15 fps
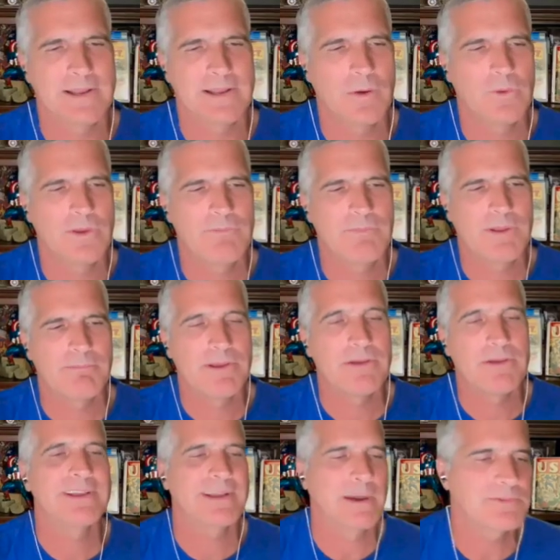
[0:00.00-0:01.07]
I know we've been
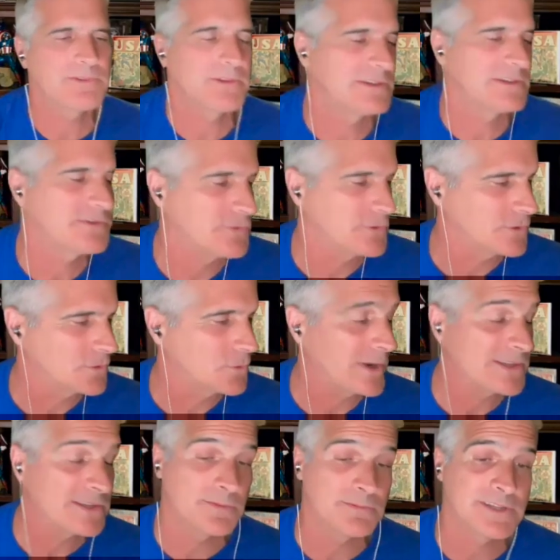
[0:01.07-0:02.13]
building up to this for
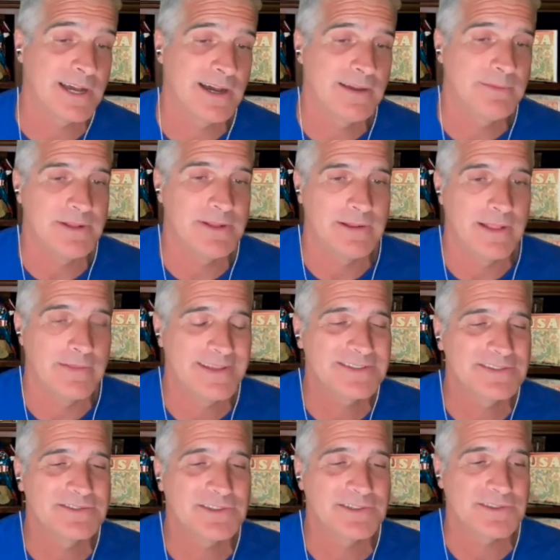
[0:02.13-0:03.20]
quite some time, and this
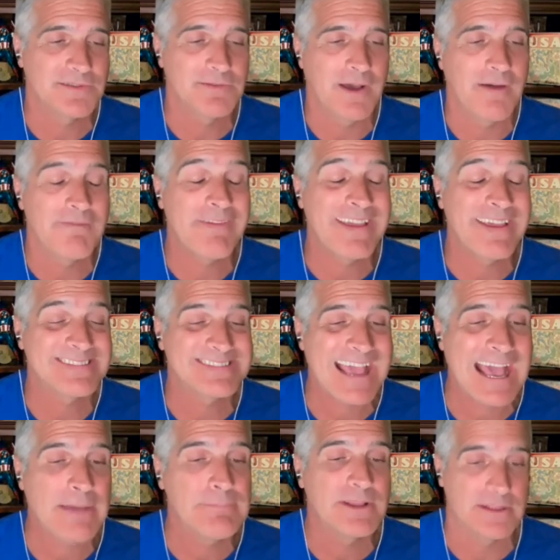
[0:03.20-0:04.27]
is just a
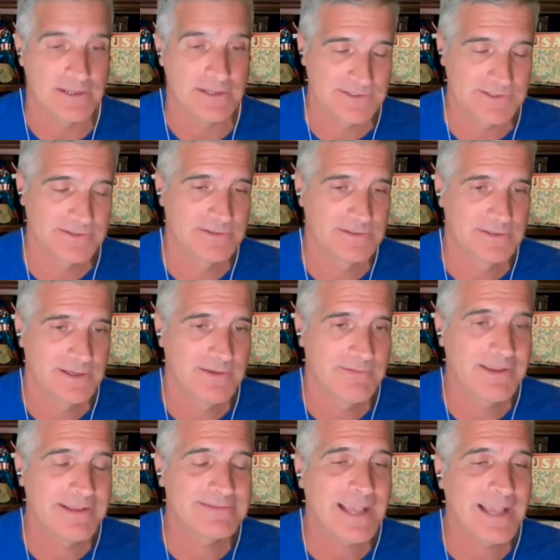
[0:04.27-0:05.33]
fantabulous
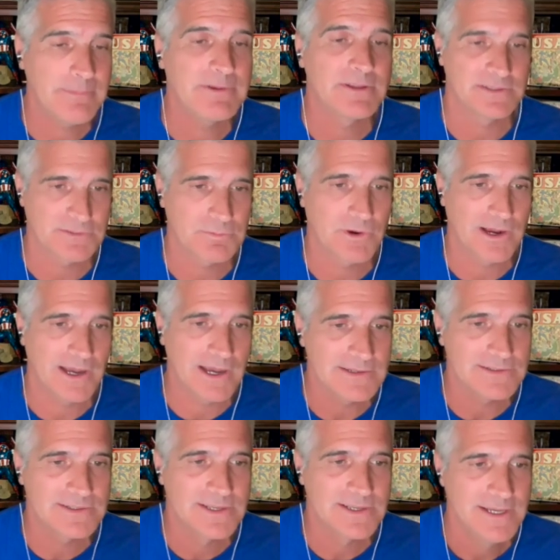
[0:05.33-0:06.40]

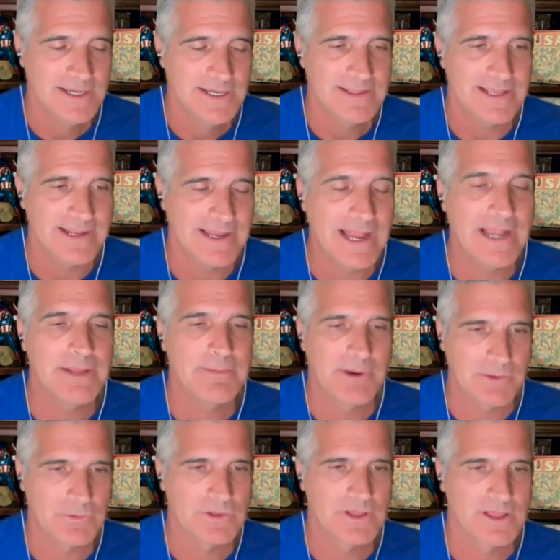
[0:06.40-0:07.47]
prize that
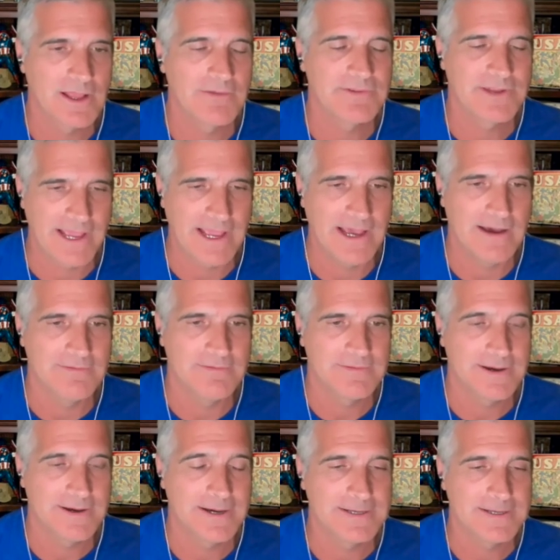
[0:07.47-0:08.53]
anybody would love to have.
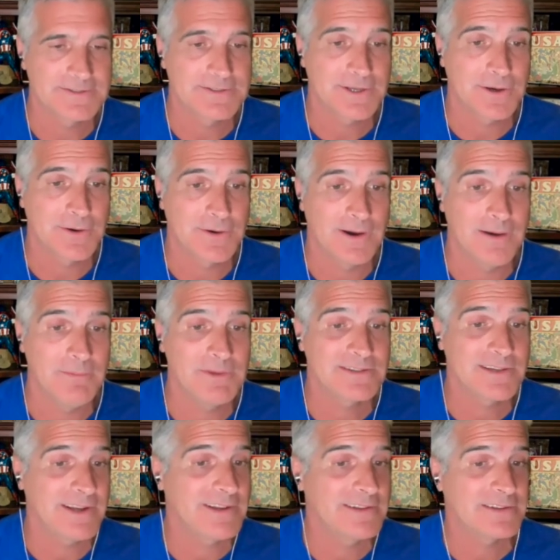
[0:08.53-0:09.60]
So I'm
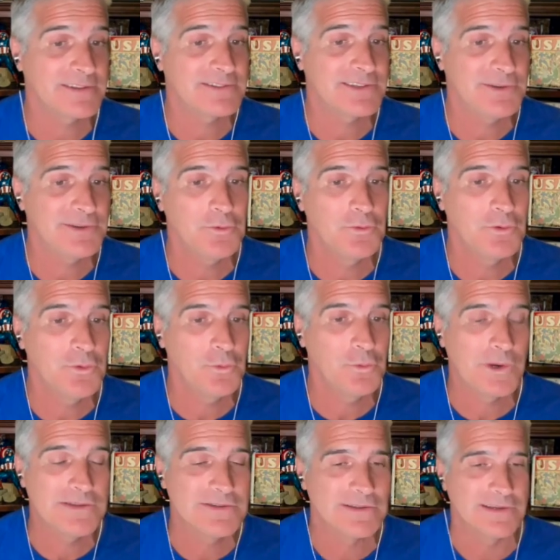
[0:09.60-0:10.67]
excited to see who
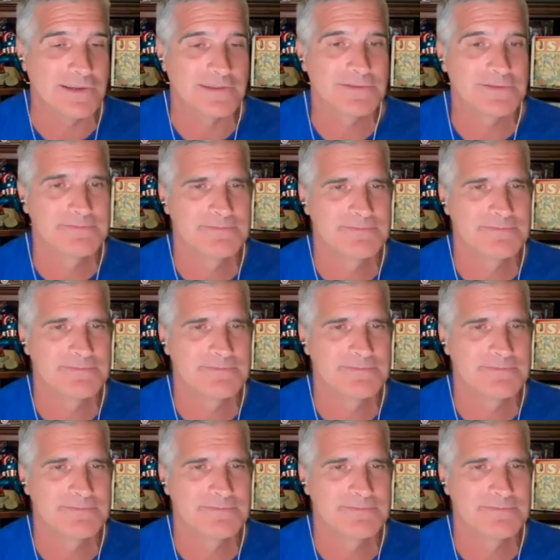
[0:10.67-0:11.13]
wins this.